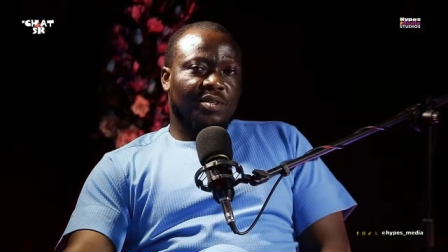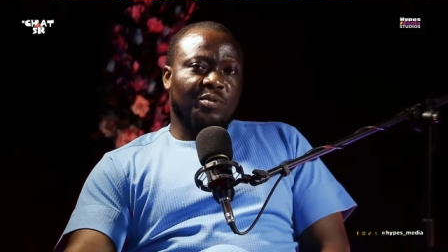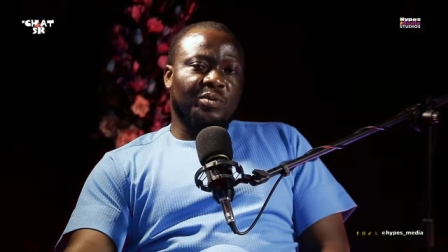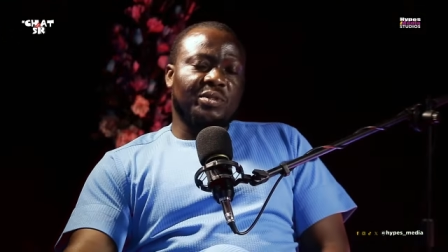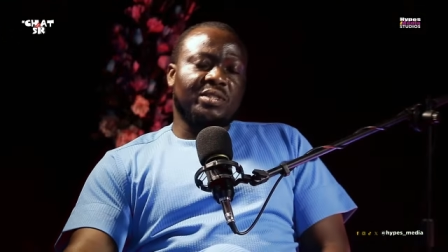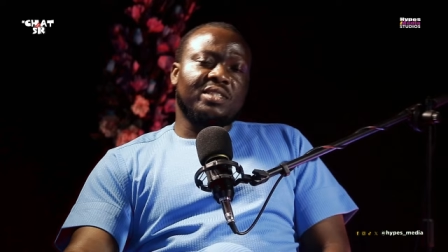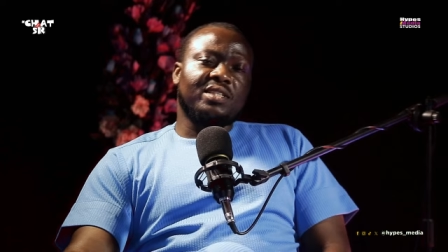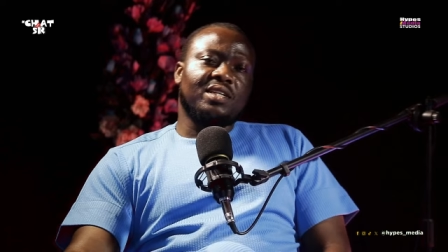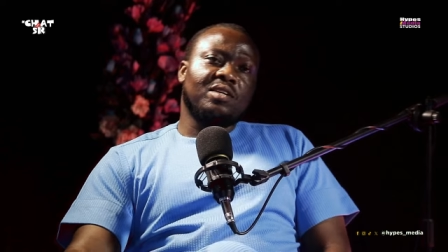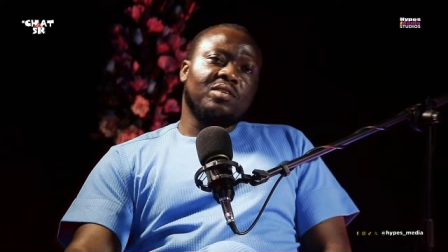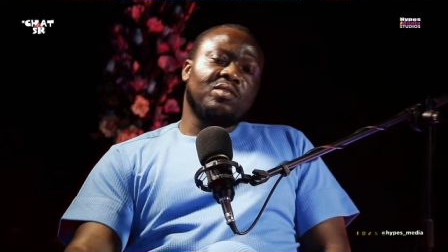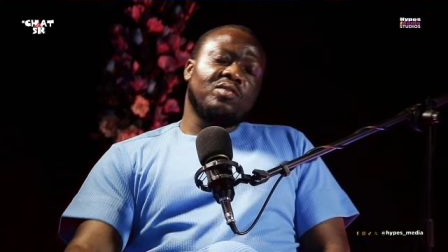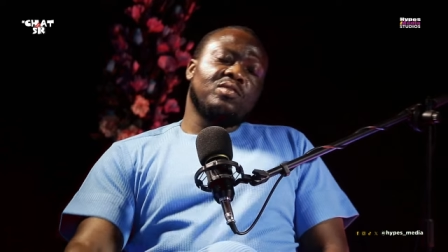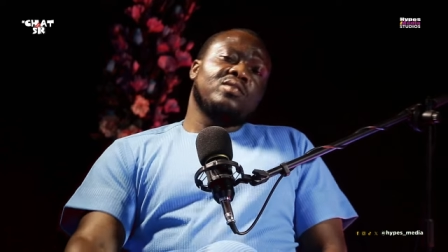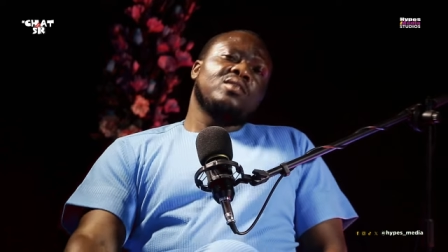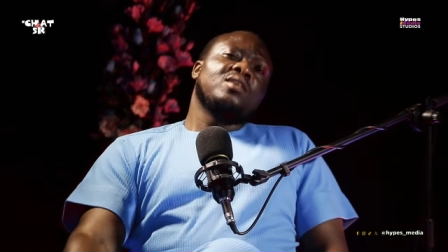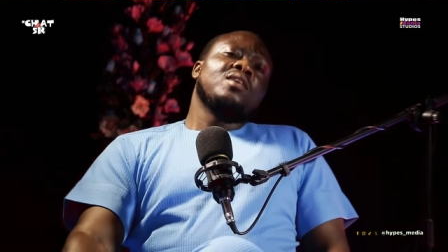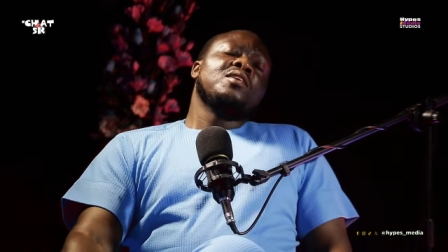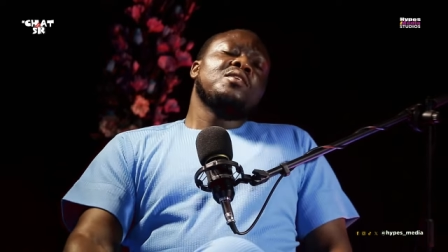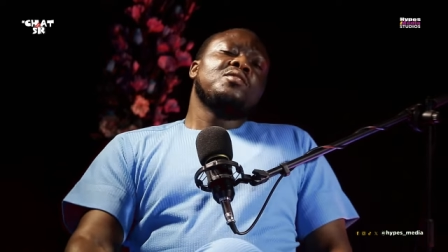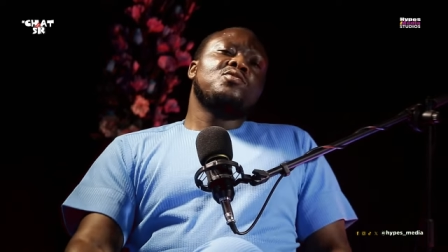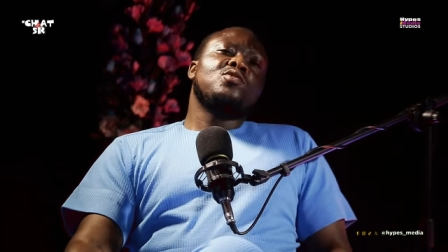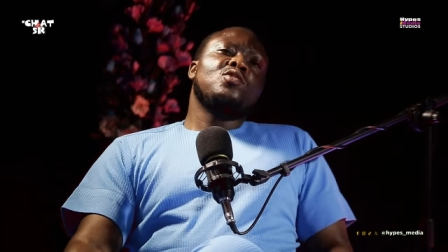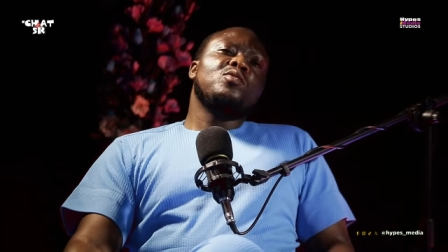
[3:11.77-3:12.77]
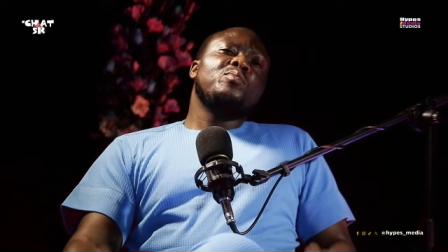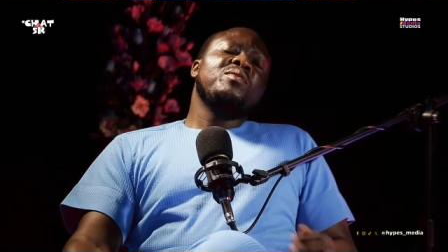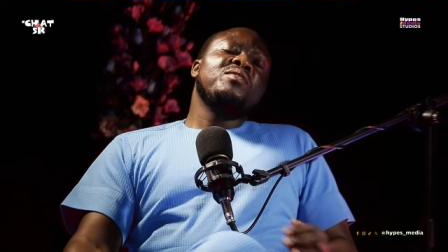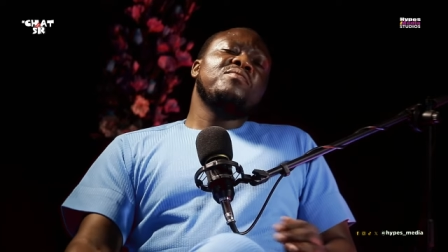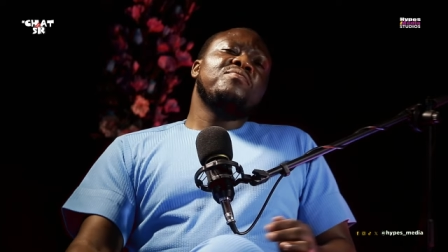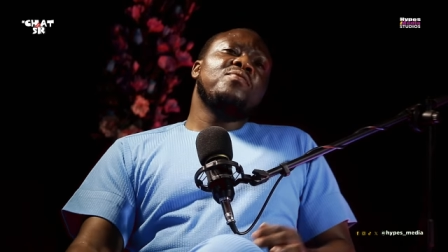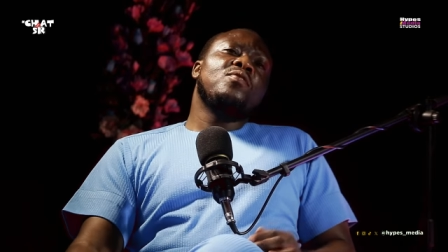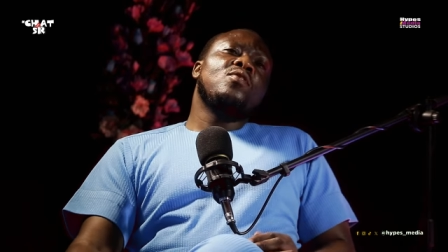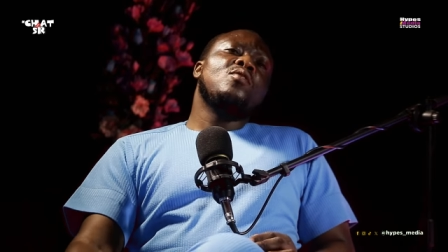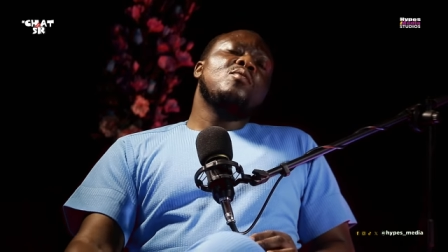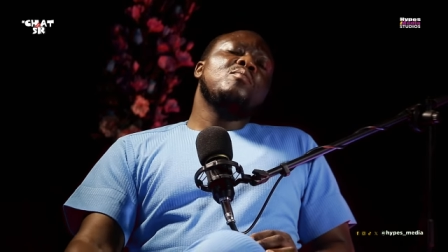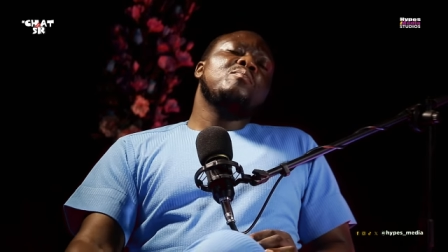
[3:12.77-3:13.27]
We thank God. So
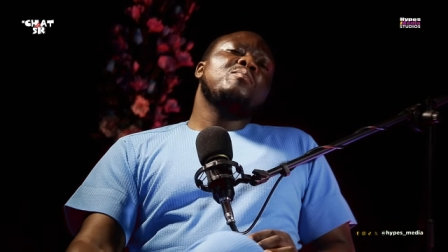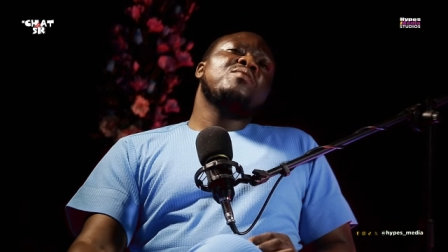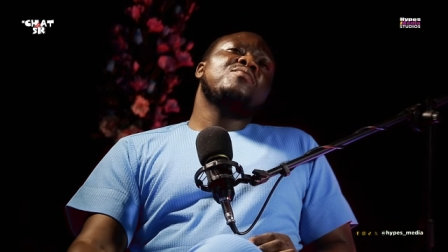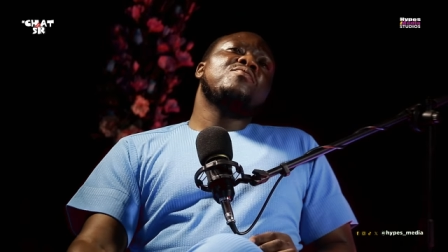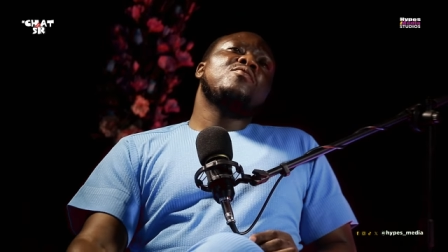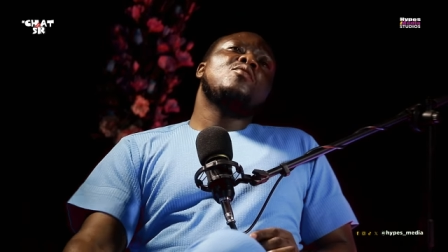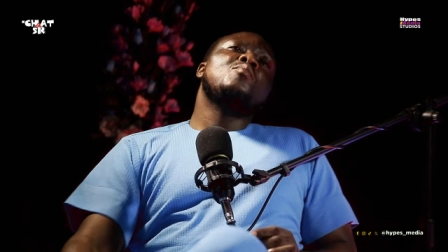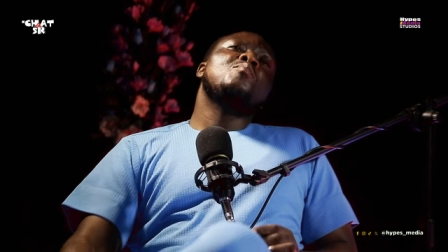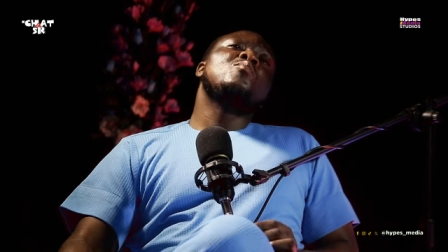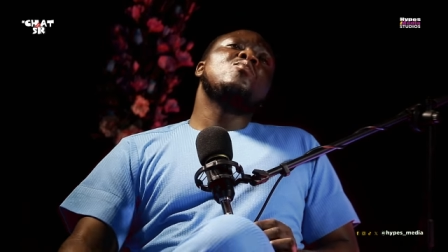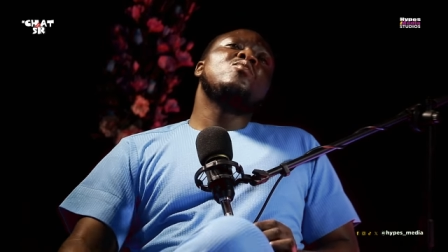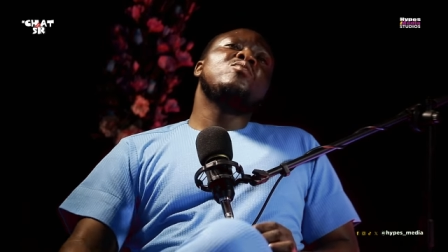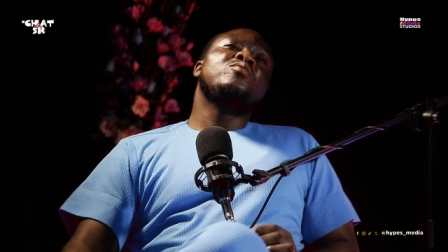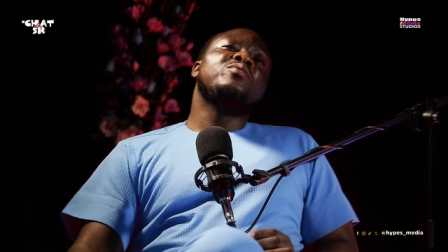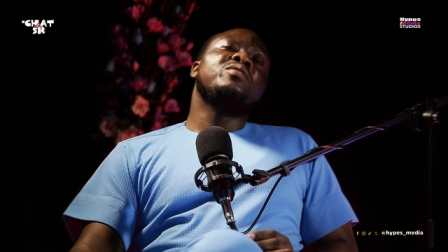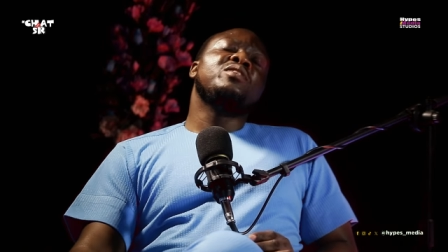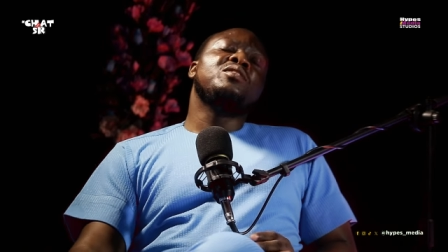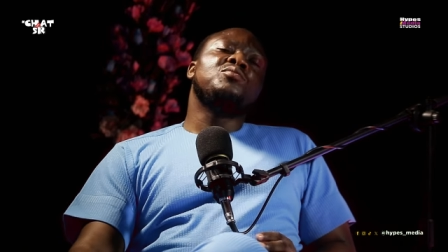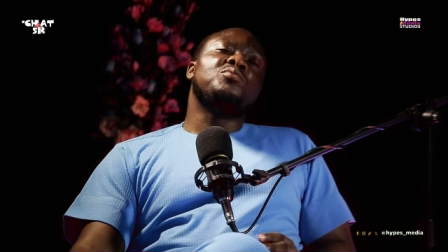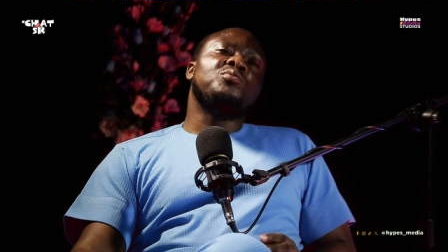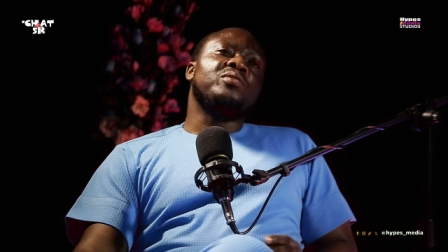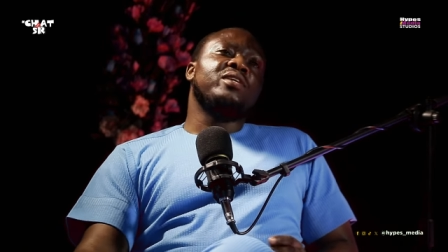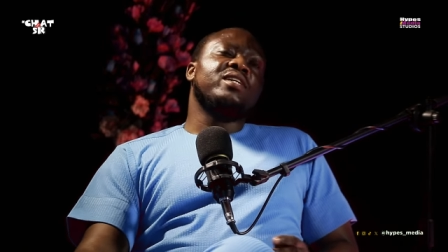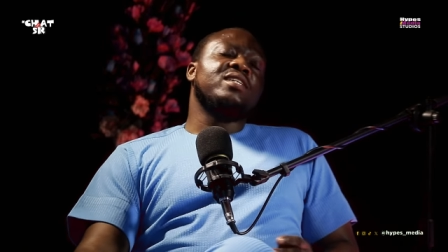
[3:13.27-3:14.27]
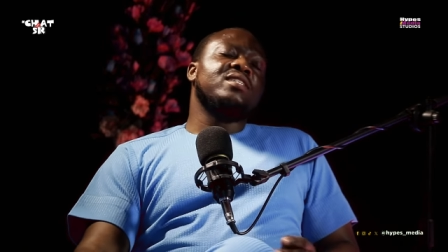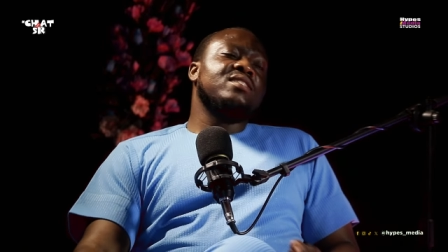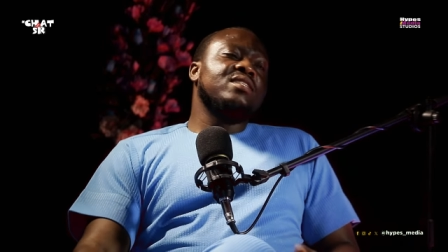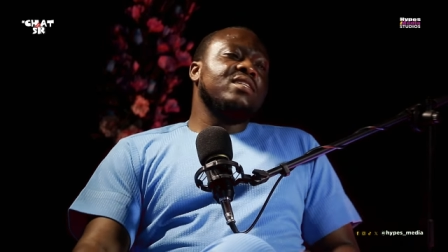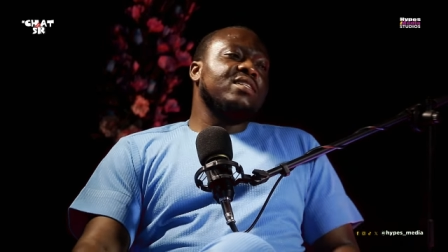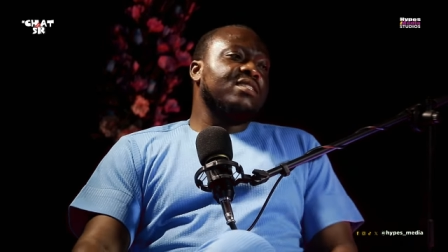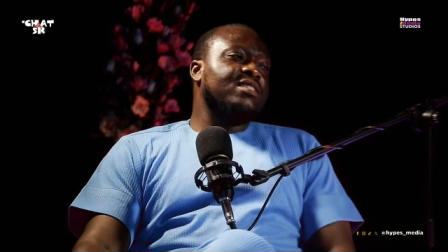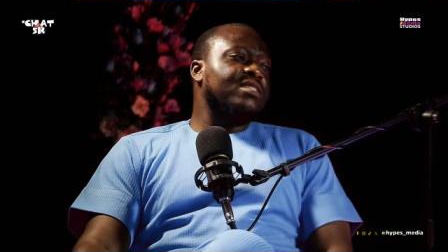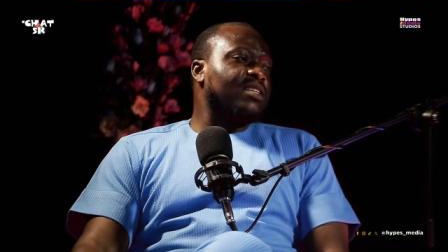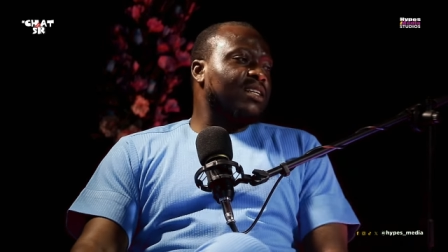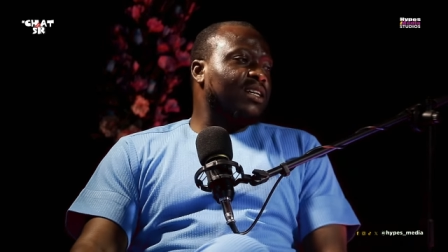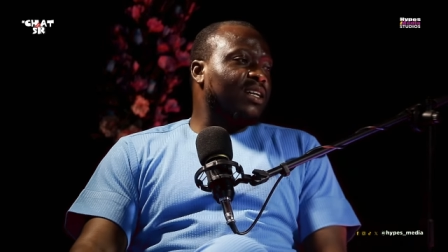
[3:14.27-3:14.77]
before before moving to the
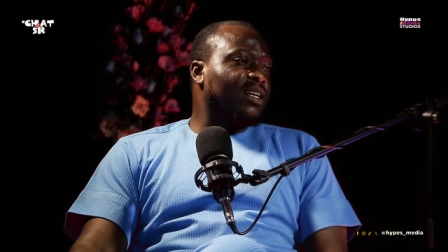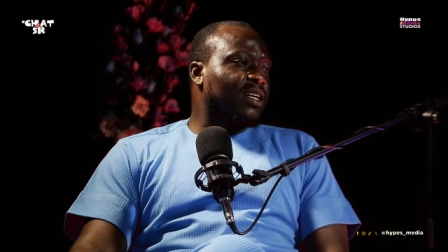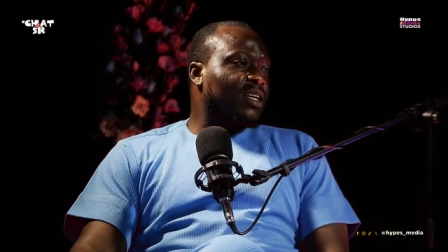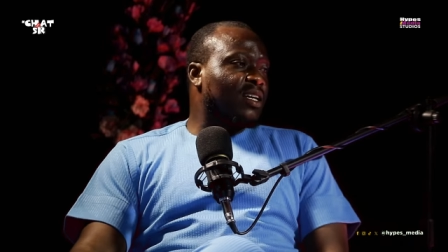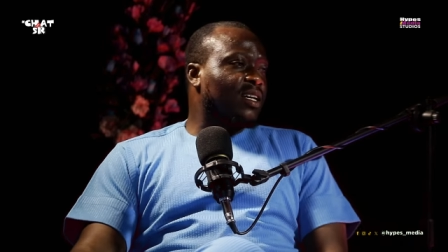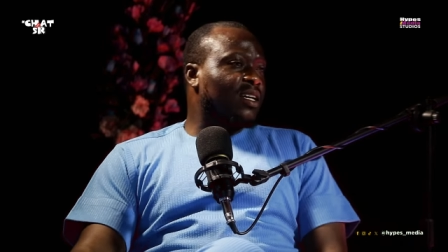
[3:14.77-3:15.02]
States, uh, eh,